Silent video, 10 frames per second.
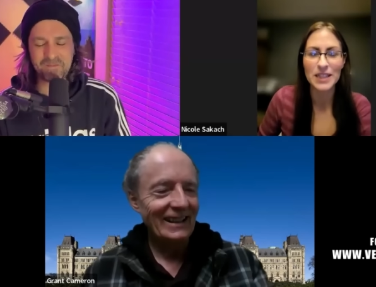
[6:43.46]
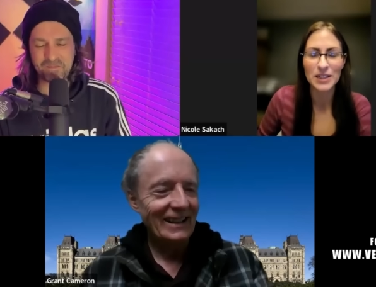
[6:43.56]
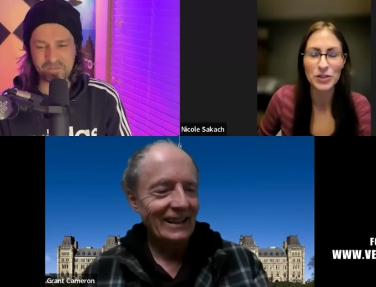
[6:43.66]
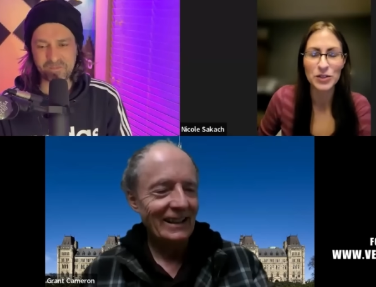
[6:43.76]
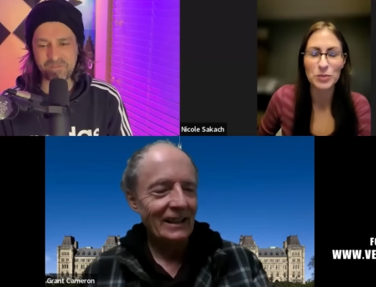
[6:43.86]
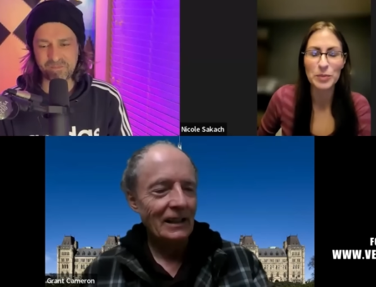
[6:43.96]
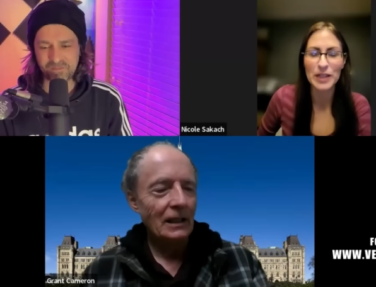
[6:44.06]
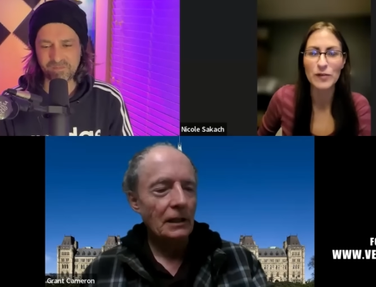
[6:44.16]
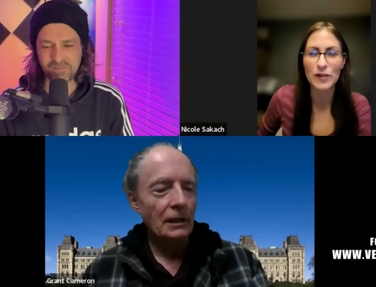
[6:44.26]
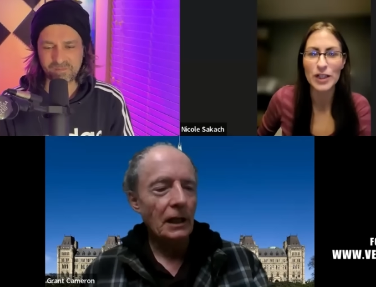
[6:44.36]
Speaker 1: like too
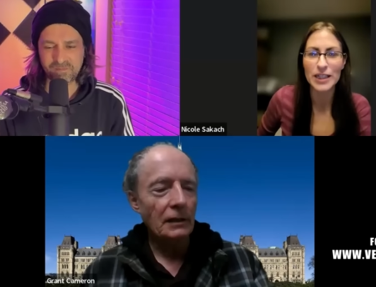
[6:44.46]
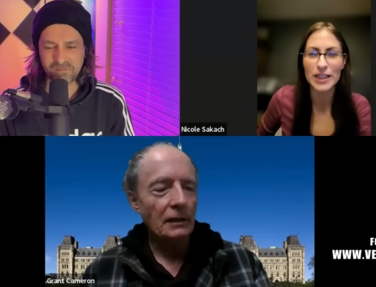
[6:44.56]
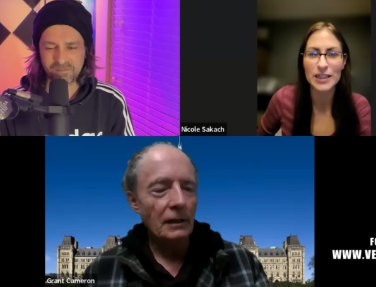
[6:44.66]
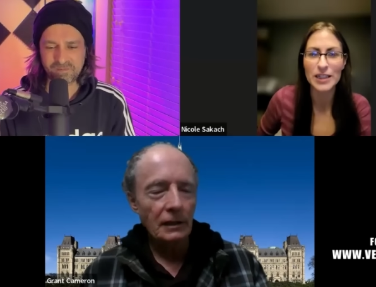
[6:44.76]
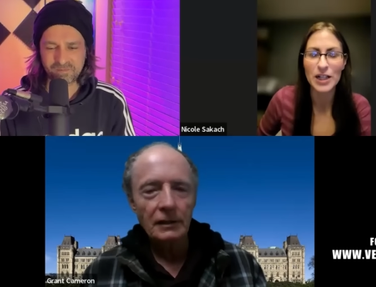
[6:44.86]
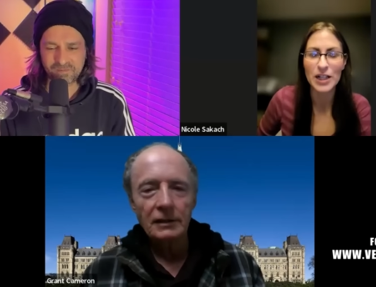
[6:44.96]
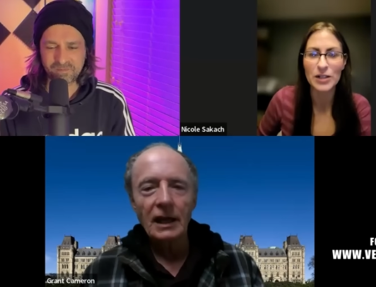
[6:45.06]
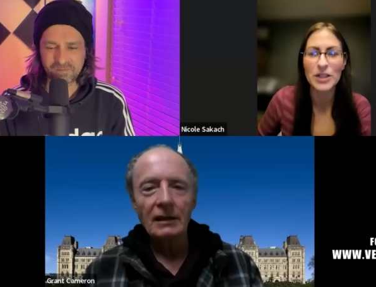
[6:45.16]
Bigfoot. you know,